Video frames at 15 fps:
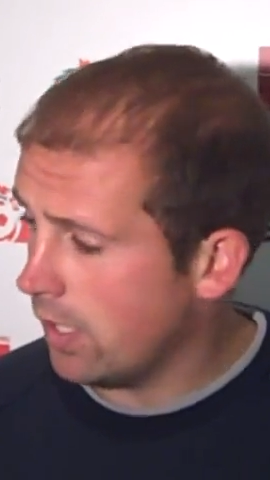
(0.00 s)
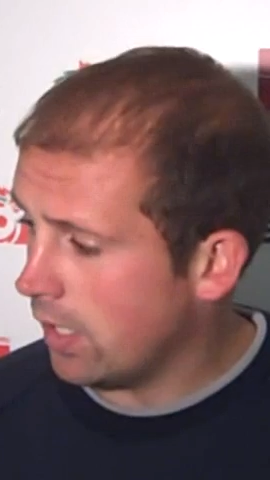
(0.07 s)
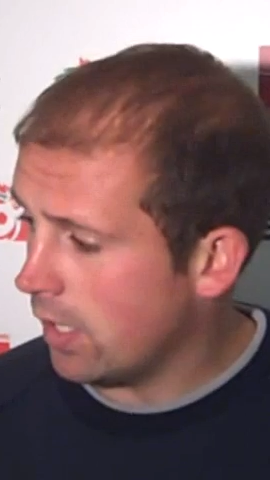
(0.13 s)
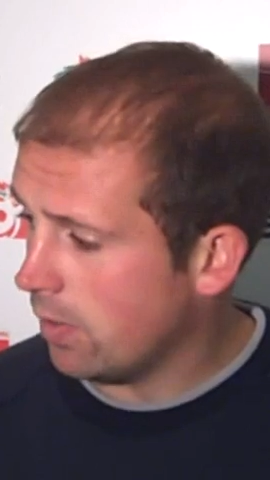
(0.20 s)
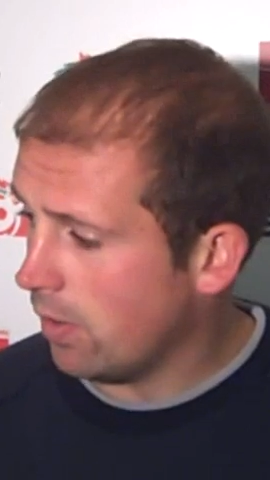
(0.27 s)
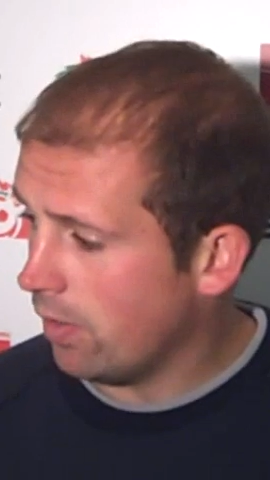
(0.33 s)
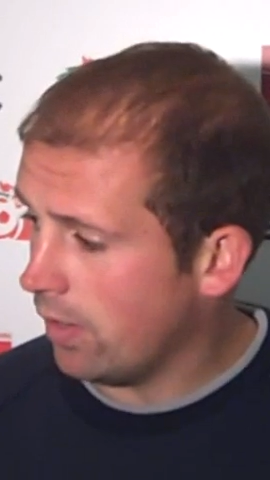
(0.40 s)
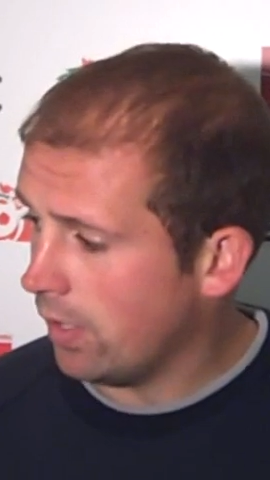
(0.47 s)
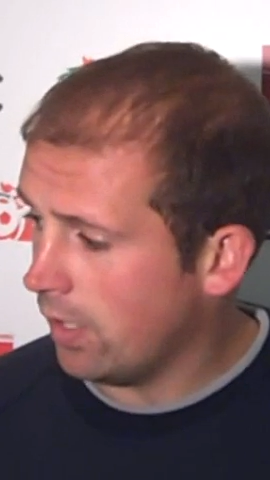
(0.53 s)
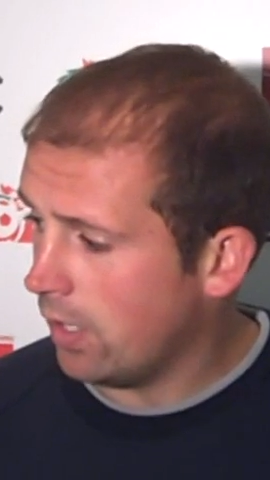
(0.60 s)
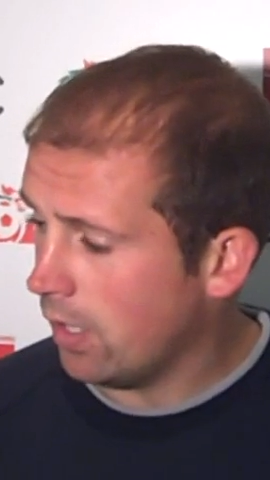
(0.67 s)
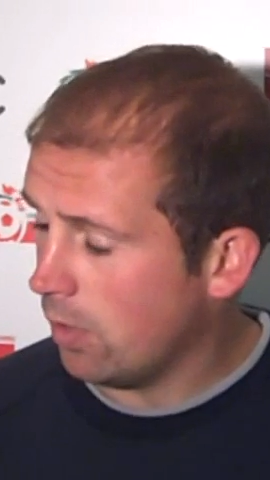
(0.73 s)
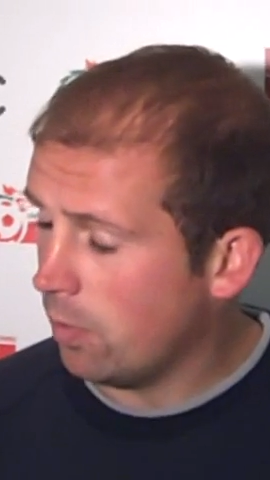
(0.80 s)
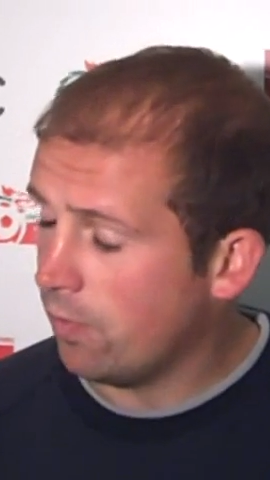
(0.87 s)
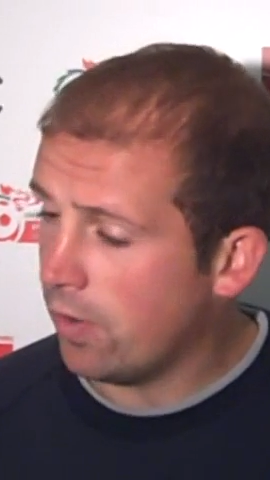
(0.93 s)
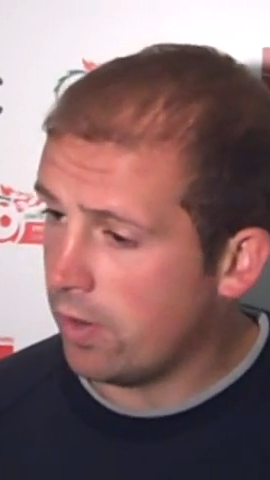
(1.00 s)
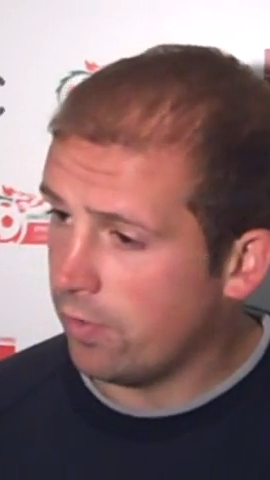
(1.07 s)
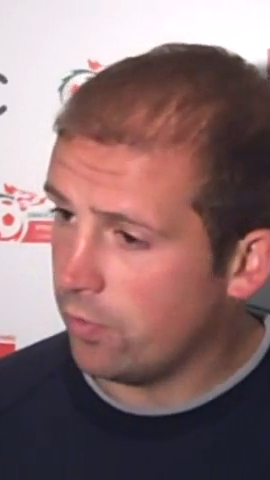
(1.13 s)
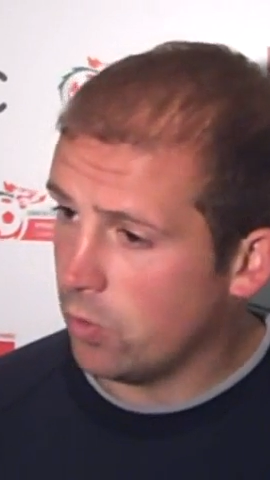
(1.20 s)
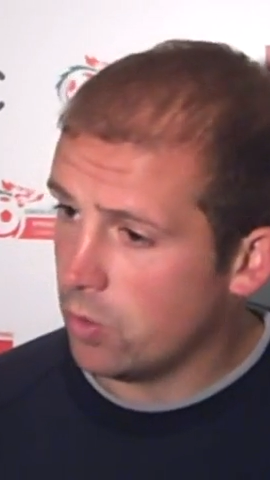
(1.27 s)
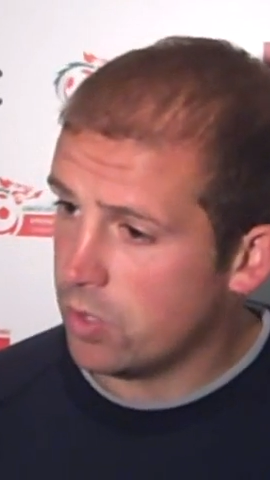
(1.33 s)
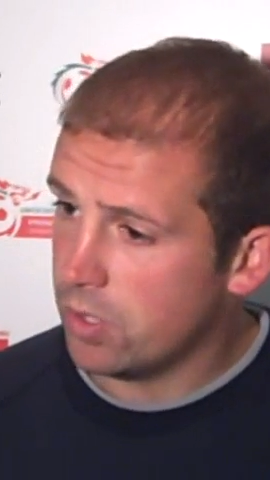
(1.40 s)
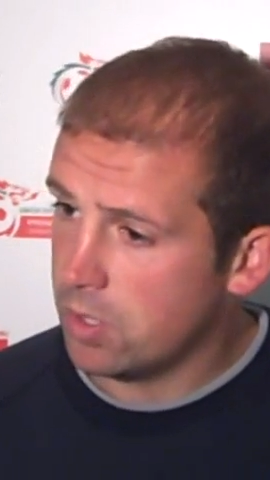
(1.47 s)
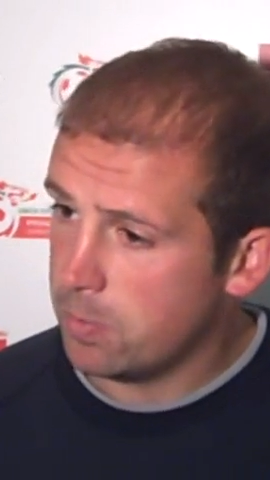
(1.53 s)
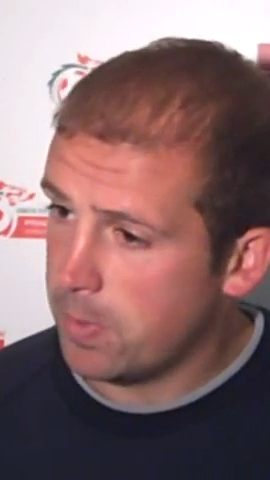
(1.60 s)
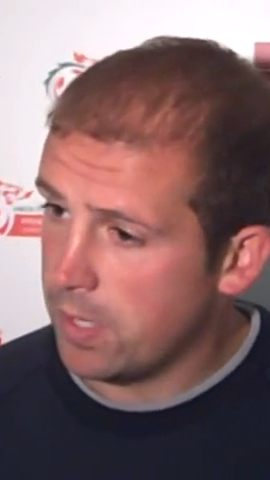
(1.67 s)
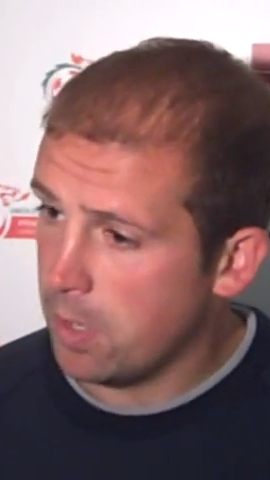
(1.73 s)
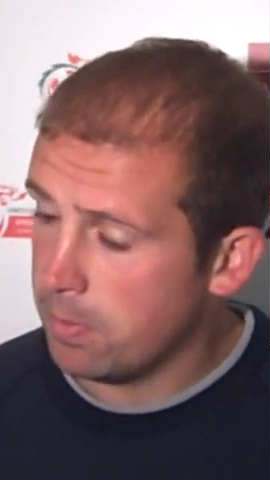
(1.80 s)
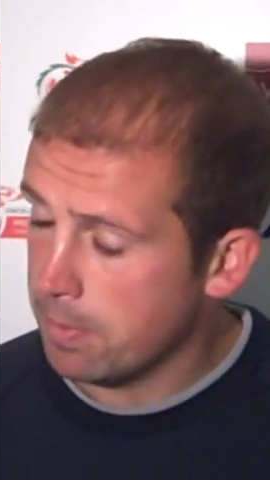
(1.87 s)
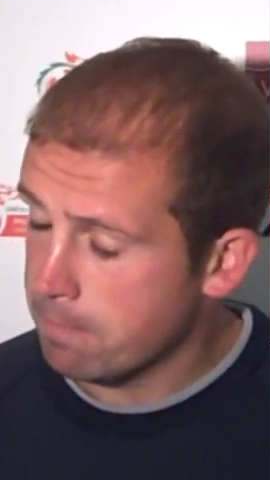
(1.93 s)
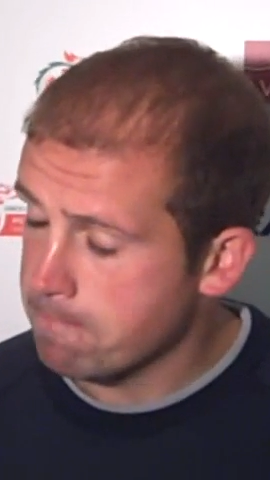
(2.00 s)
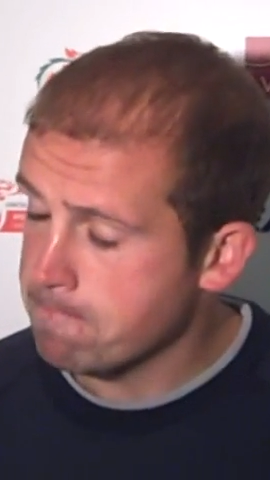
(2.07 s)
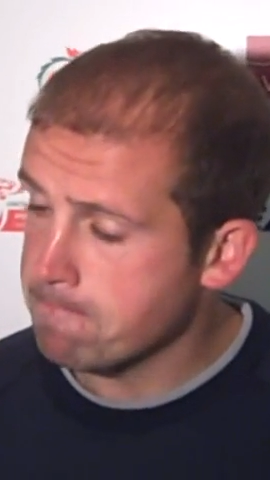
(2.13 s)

I think we're very fortunate to be up.